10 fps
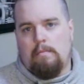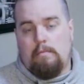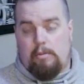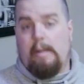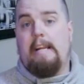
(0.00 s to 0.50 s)

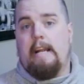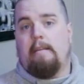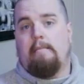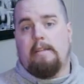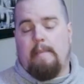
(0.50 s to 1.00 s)
Drinking
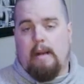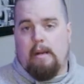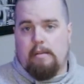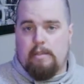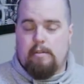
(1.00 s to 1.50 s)

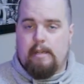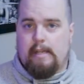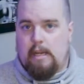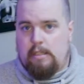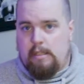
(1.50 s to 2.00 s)
inspired this drink,
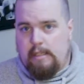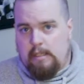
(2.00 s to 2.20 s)
actually.